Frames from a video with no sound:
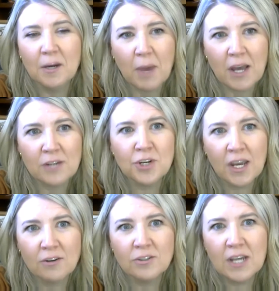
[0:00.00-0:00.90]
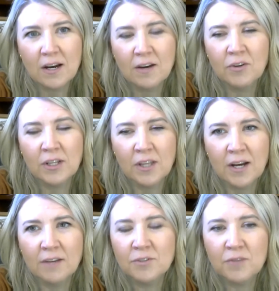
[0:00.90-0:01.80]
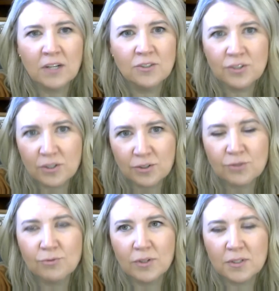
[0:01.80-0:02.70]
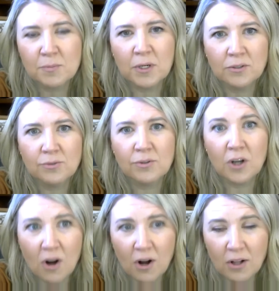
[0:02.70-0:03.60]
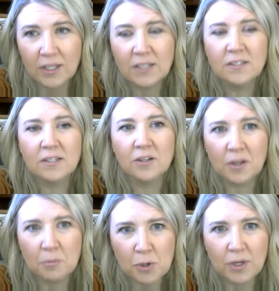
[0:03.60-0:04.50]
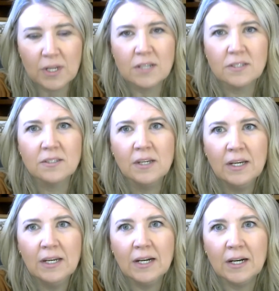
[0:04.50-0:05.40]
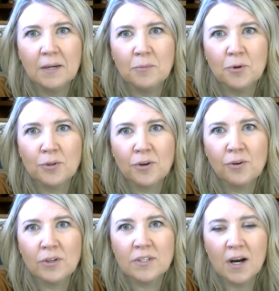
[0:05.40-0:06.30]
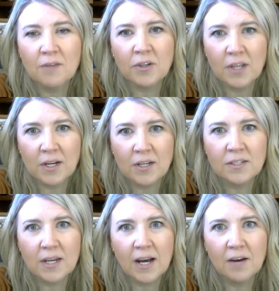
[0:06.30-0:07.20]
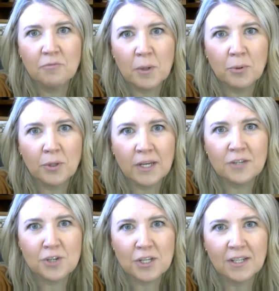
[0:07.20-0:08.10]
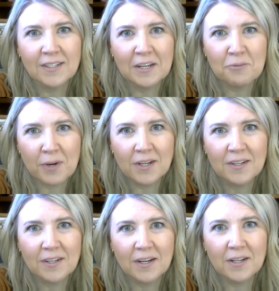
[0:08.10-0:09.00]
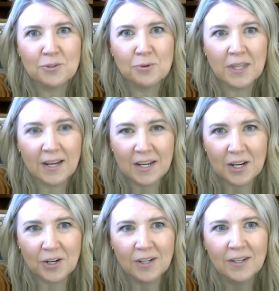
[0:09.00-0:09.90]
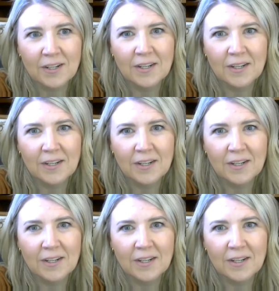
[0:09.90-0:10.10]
educators have on the lives of not just their students, but also their colleagues and their communities. North Dakota is awfully lucky to have people like Sheila and Rick doing that here